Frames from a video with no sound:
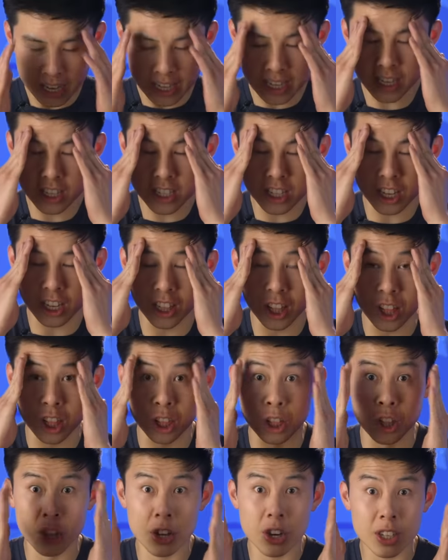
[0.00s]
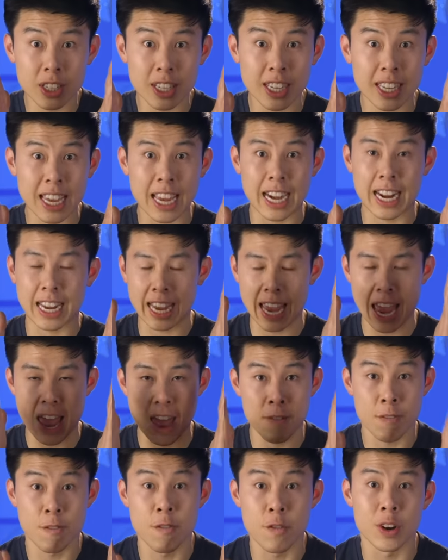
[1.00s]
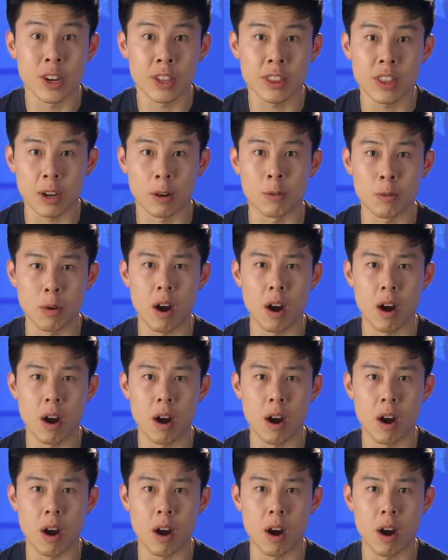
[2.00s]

He is literally getting everything